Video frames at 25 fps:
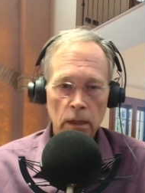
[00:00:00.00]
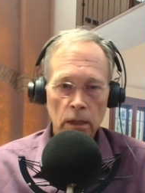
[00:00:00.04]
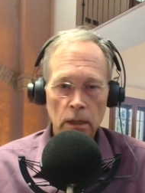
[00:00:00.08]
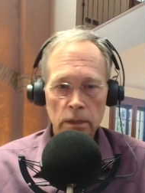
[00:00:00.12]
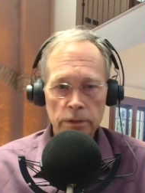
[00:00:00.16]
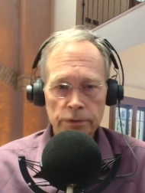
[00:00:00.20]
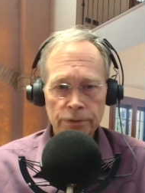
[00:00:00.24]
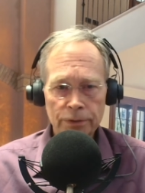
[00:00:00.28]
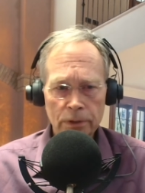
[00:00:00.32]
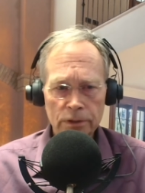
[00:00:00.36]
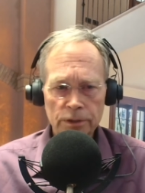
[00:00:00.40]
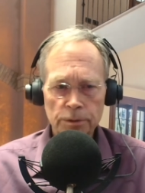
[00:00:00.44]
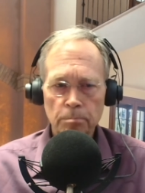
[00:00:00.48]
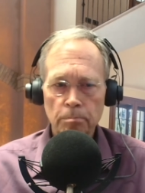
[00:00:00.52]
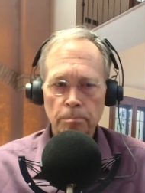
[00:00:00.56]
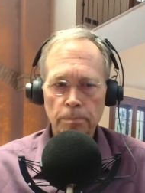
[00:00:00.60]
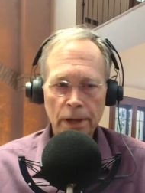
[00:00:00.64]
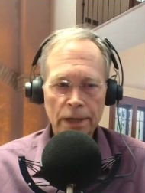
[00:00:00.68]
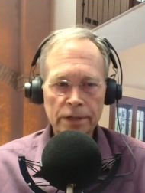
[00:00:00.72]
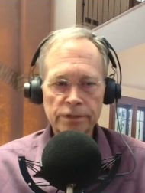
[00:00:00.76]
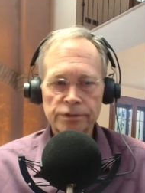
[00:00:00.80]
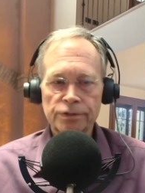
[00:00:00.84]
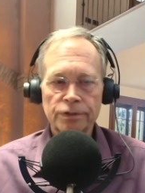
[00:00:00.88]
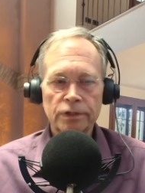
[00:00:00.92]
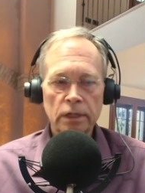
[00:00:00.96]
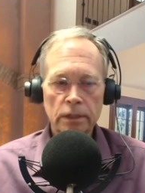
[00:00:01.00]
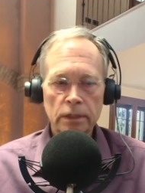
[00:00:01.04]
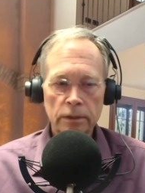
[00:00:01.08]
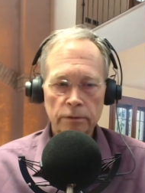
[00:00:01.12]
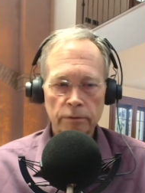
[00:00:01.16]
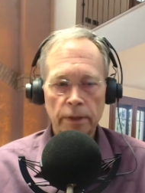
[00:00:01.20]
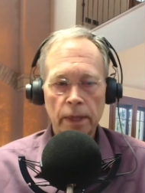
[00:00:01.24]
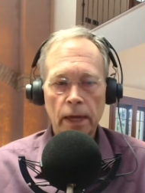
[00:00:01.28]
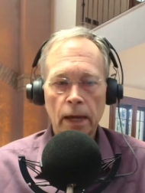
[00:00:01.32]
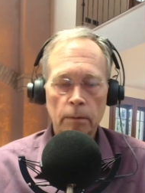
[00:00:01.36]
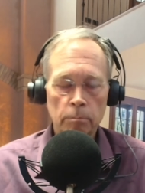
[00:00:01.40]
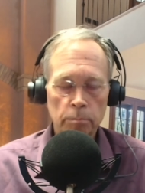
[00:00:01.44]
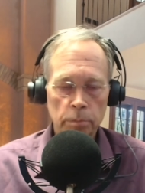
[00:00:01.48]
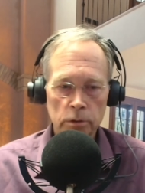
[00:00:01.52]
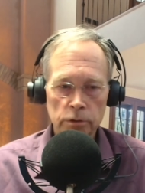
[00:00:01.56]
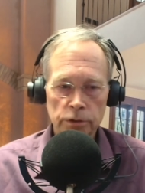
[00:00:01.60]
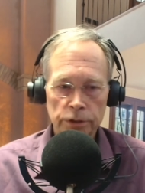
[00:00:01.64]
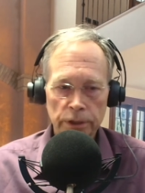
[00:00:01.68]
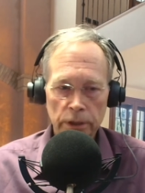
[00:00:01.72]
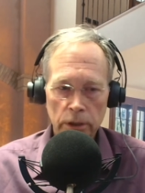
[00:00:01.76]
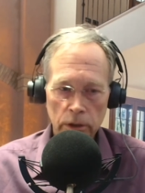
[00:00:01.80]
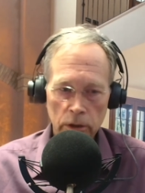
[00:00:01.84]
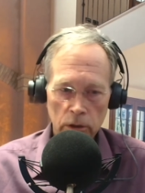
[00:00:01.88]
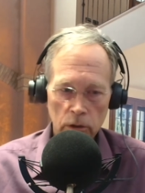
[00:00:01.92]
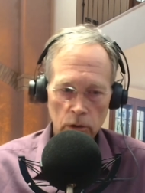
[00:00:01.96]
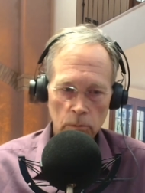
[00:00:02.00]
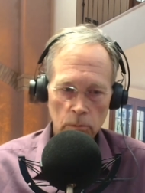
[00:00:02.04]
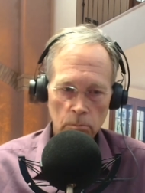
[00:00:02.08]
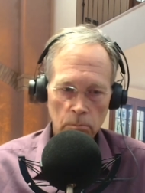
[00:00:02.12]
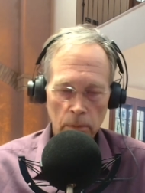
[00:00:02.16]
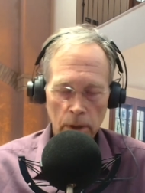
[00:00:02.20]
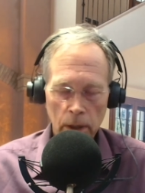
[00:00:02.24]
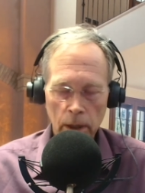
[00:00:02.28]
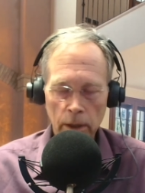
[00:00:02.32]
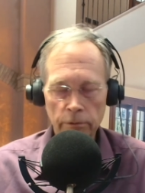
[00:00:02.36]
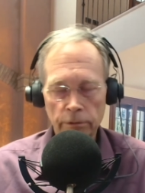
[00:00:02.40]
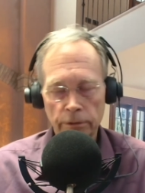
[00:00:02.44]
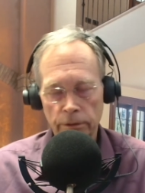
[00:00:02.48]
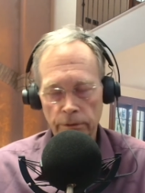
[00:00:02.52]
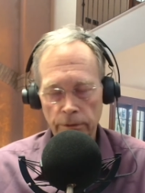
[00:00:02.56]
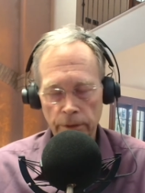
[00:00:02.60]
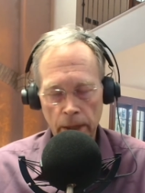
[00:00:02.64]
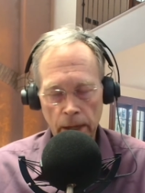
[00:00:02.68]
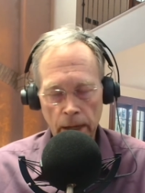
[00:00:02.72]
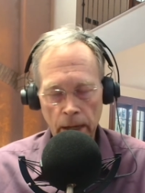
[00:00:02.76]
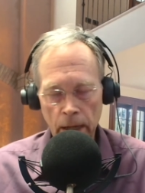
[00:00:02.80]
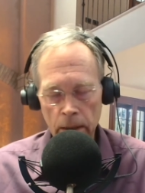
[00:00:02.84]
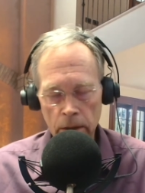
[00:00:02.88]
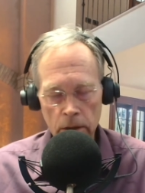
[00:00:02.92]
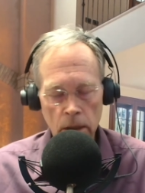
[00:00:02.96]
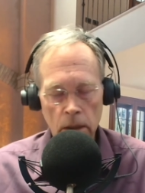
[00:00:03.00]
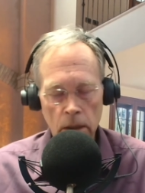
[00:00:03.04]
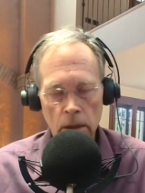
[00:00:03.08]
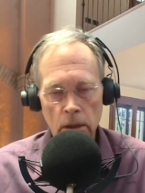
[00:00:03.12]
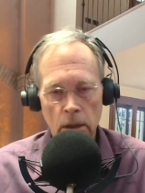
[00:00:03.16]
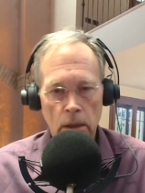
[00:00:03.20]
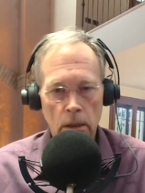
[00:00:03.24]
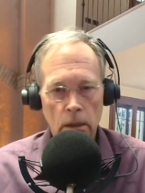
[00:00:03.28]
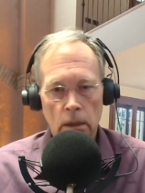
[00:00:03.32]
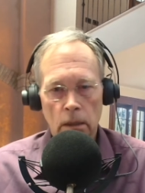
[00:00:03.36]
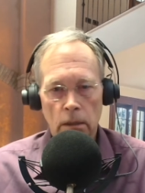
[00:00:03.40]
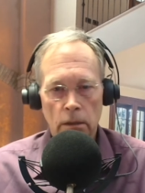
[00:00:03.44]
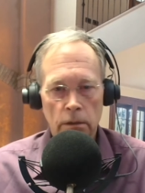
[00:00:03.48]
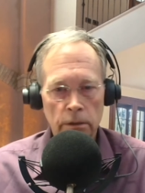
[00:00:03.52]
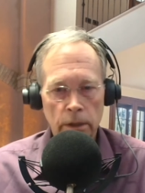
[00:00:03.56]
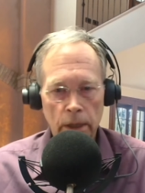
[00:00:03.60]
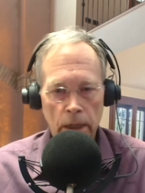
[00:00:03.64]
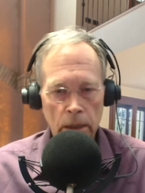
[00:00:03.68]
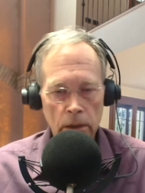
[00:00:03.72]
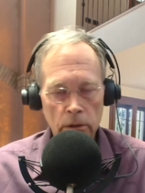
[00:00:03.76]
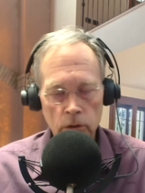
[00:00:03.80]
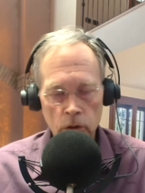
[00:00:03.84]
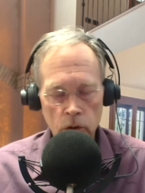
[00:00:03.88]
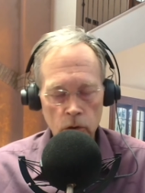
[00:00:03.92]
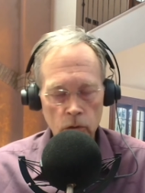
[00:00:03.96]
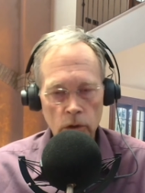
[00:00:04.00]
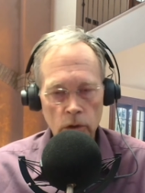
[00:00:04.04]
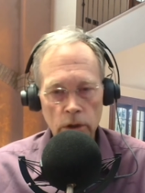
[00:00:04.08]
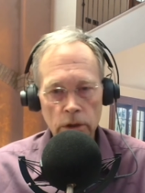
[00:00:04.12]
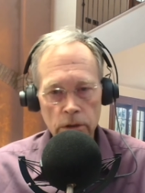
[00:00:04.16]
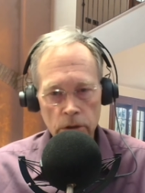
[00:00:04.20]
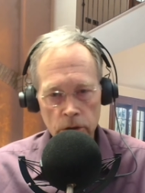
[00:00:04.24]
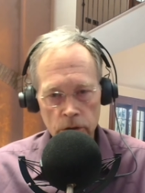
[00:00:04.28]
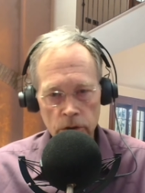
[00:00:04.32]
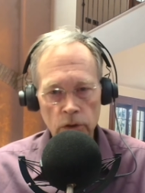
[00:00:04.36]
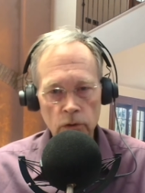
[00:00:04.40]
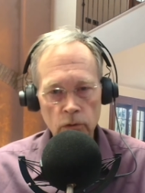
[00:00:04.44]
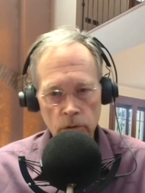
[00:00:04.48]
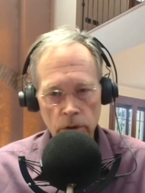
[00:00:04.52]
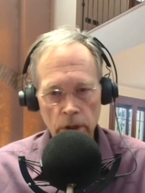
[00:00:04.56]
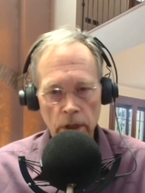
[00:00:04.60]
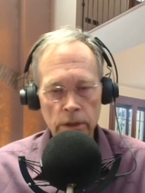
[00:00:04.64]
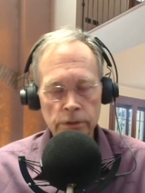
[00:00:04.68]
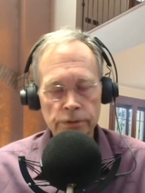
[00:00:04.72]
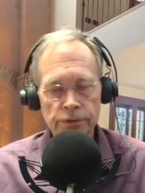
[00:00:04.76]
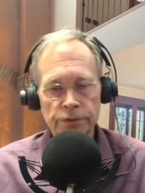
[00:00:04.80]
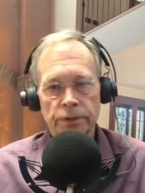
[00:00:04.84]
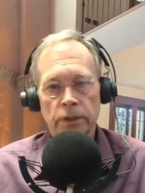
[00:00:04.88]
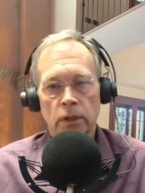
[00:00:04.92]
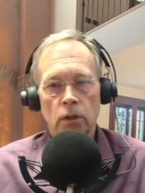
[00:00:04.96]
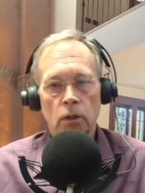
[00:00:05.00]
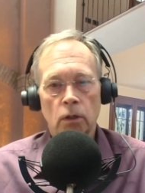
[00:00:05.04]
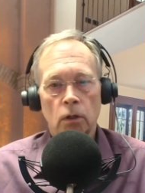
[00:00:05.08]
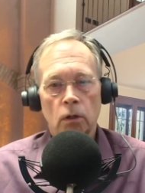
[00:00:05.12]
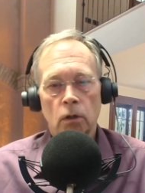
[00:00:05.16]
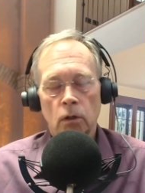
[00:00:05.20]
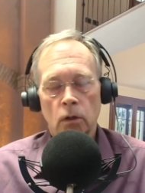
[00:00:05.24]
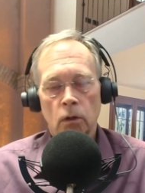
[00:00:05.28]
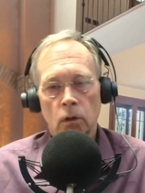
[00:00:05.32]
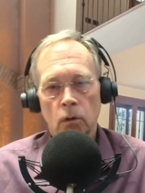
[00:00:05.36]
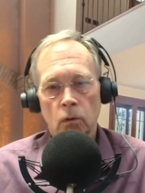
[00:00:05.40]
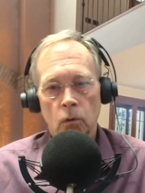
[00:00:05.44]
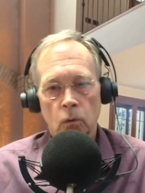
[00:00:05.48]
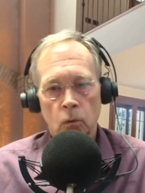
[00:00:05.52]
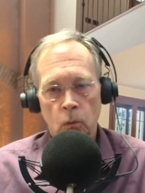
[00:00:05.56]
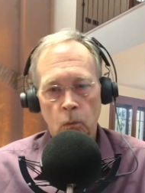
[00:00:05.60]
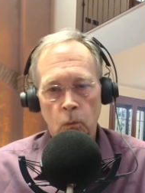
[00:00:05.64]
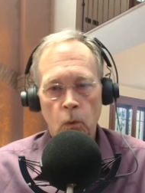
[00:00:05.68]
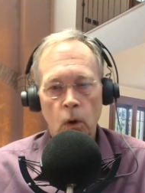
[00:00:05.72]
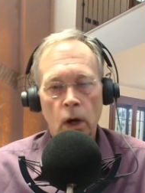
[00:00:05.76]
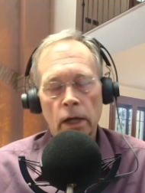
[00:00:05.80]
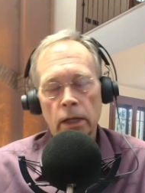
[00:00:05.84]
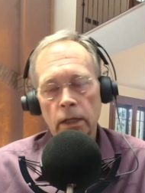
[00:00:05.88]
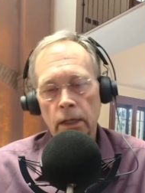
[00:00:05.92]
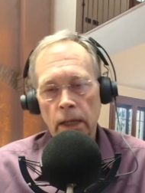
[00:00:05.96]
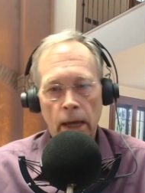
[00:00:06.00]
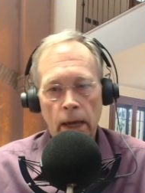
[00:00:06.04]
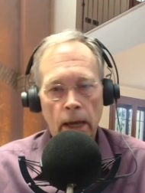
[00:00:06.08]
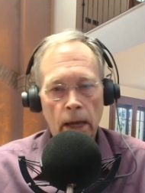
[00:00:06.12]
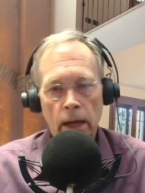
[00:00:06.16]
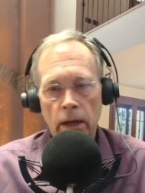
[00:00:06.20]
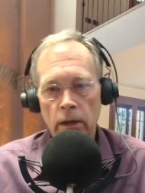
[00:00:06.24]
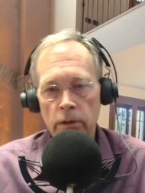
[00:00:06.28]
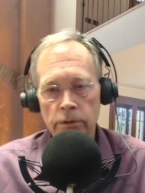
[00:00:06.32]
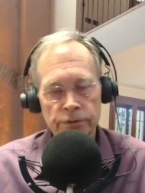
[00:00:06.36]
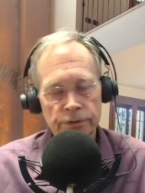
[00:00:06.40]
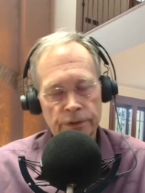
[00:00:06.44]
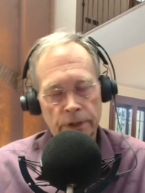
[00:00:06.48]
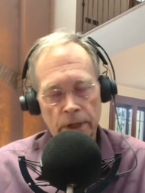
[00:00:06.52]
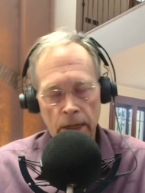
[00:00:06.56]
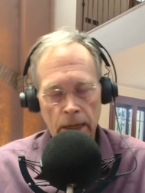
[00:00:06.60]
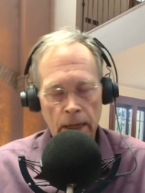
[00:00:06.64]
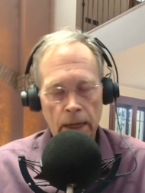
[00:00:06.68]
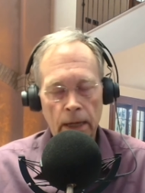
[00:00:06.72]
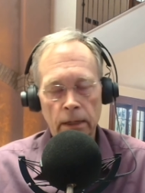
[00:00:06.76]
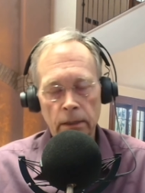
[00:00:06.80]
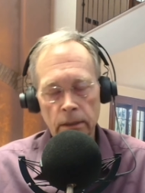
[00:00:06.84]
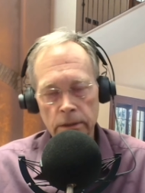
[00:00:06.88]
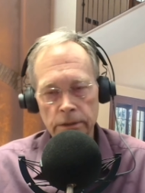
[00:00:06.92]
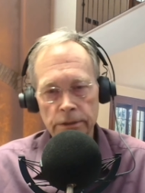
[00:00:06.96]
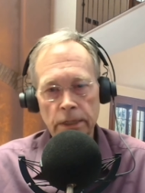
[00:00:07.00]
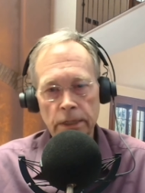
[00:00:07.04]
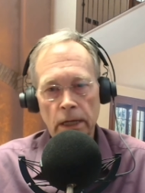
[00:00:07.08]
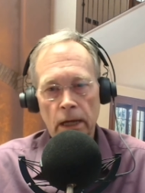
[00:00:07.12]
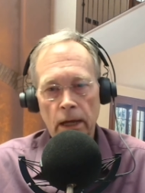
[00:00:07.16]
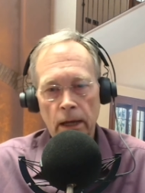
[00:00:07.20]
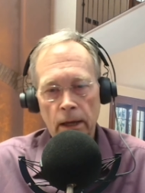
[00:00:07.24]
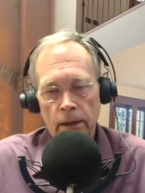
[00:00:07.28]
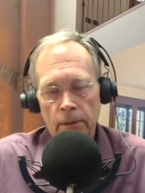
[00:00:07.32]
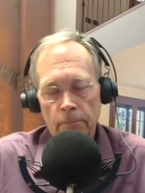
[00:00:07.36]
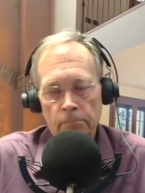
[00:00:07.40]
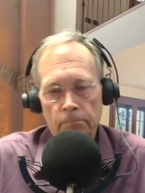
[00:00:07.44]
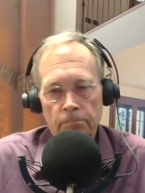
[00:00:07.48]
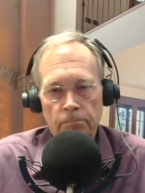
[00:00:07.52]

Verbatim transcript: So it's busting that particular myth that you can do this one house at a time.